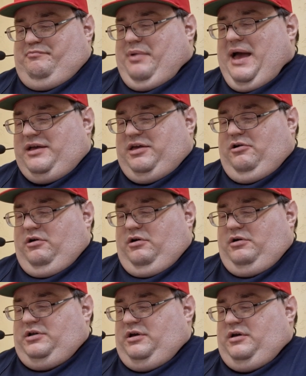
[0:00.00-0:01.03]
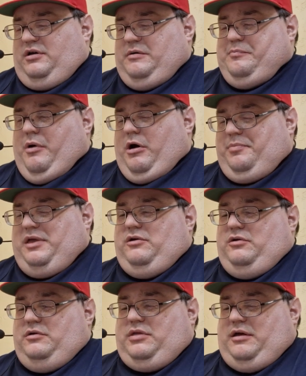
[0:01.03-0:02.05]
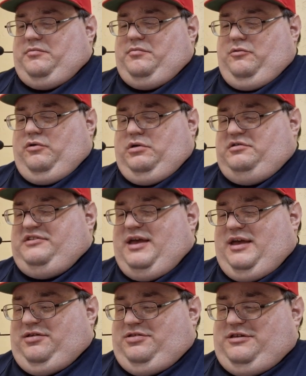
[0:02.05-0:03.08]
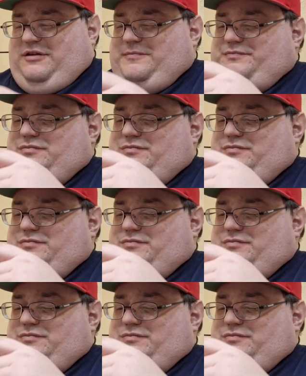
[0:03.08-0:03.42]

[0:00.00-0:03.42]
backyard barbecue, like grill taste.